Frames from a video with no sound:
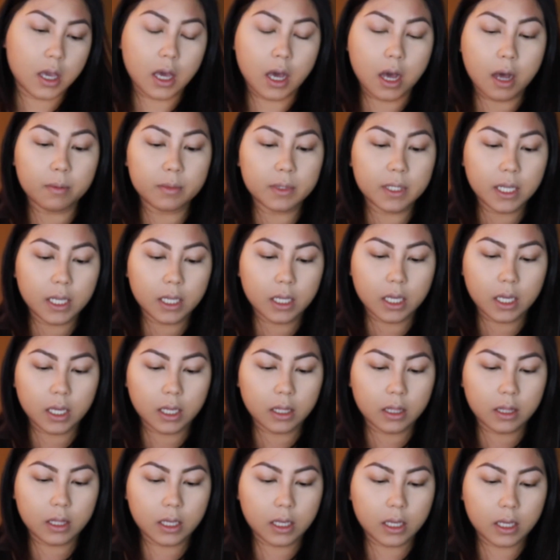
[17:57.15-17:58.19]
I'm
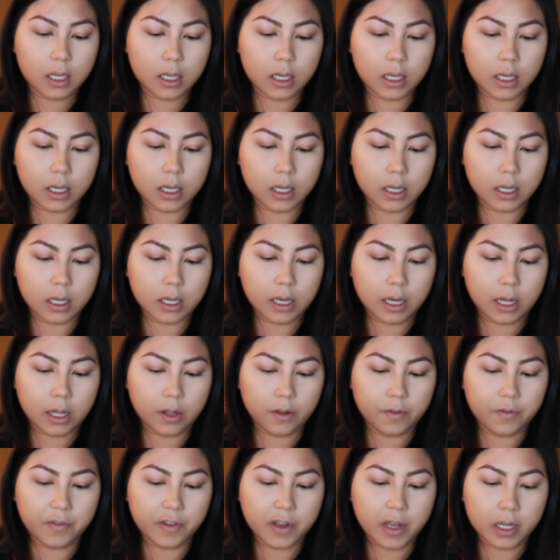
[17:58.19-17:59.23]
taking the
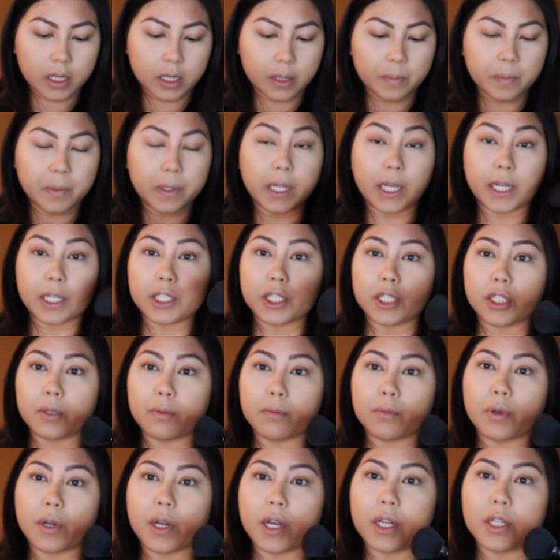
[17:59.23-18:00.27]
e.l.f. complexion
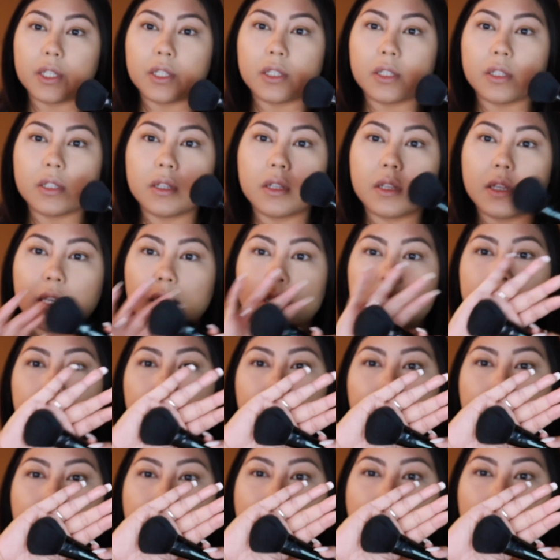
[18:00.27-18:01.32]
brush. It's
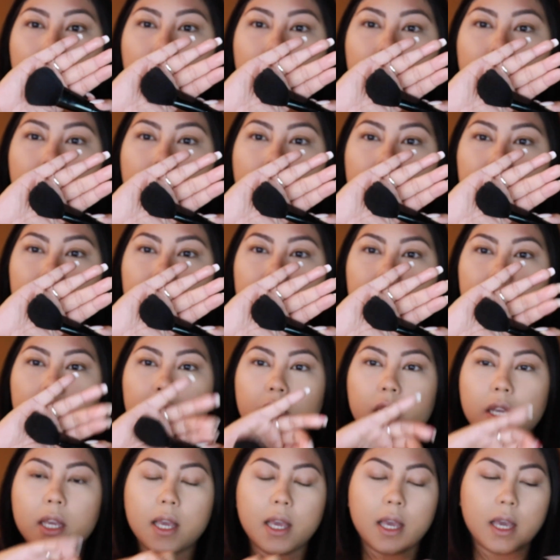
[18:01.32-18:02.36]
like a paddle brush,
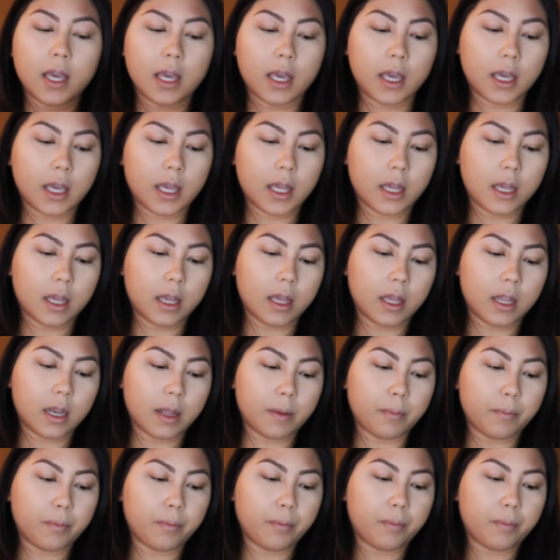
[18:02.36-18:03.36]
and I'm